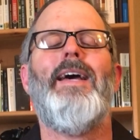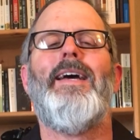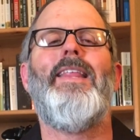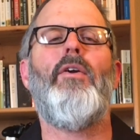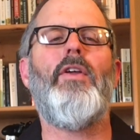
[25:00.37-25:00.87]

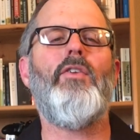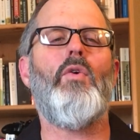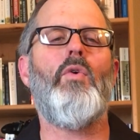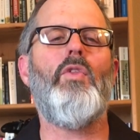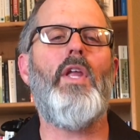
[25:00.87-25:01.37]
there is
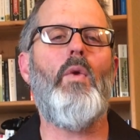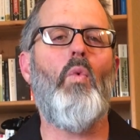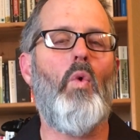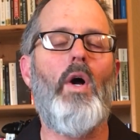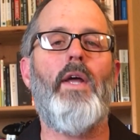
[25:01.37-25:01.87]
only
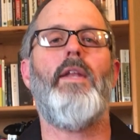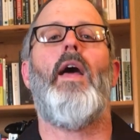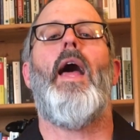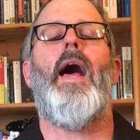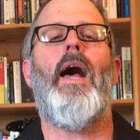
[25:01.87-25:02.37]
one,
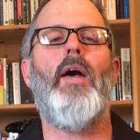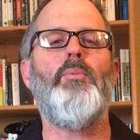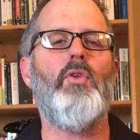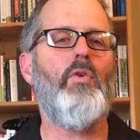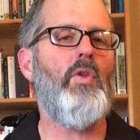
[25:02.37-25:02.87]

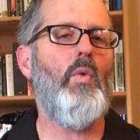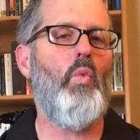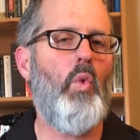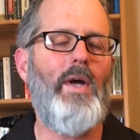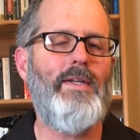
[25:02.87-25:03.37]
absolutely
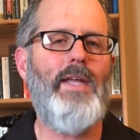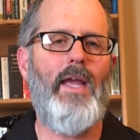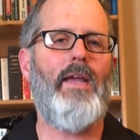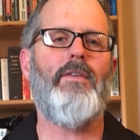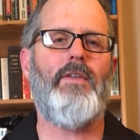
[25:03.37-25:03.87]
one
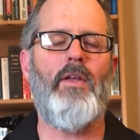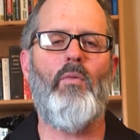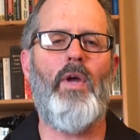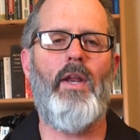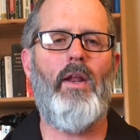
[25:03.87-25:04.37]
case in
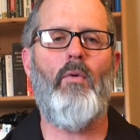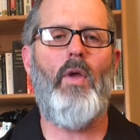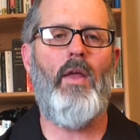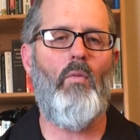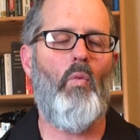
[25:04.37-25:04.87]
when
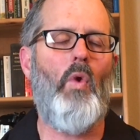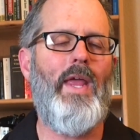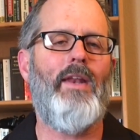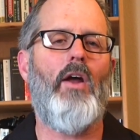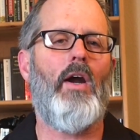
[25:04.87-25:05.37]

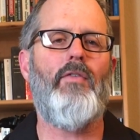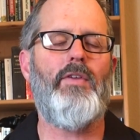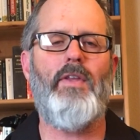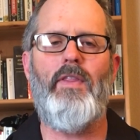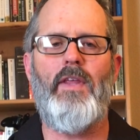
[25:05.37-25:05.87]

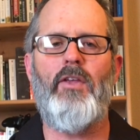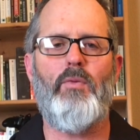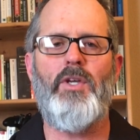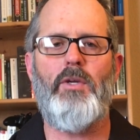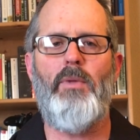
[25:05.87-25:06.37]
Narveson thinks
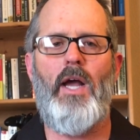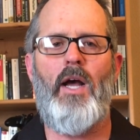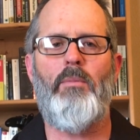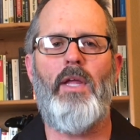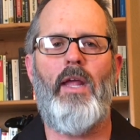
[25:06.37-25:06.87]
we should be
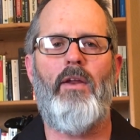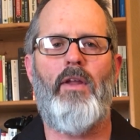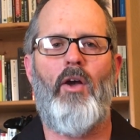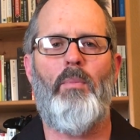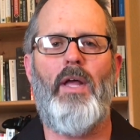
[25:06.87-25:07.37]
obligated to
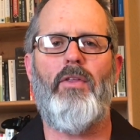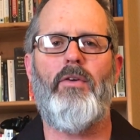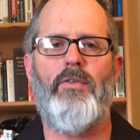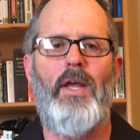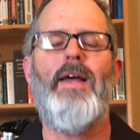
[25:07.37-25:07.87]
help
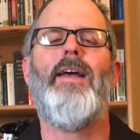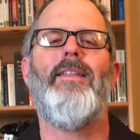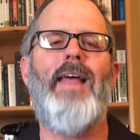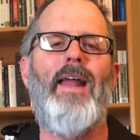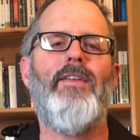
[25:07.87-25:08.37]
others.
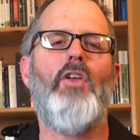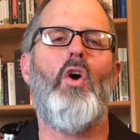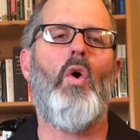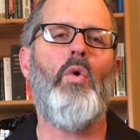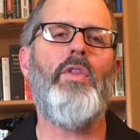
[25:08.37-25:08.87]
That is
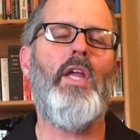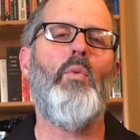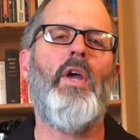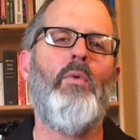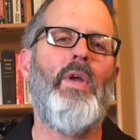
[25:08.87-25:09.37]
only
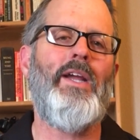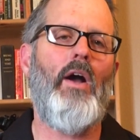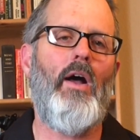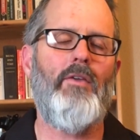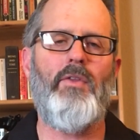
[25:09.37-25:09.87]
when we
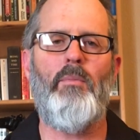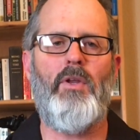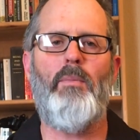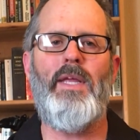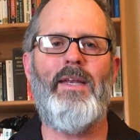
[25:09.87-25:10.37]
cause them
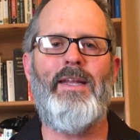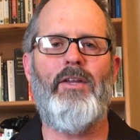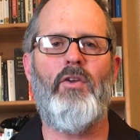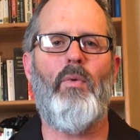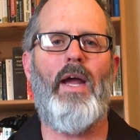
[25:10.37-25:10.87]
to be in
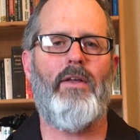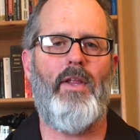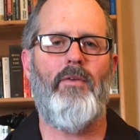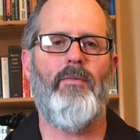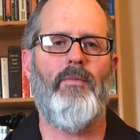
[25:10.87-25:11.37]
need
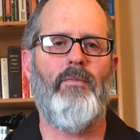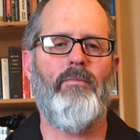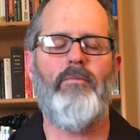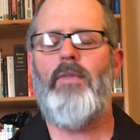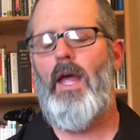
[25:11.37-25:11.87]
directly.
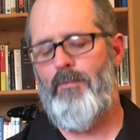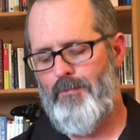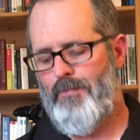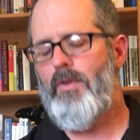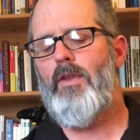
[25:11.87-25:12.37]
Now,
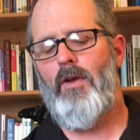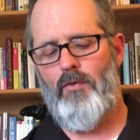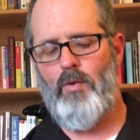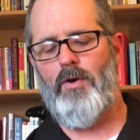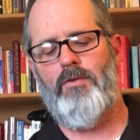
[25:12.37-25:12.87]
of
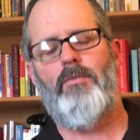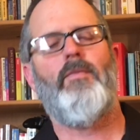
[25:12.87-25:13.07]
course,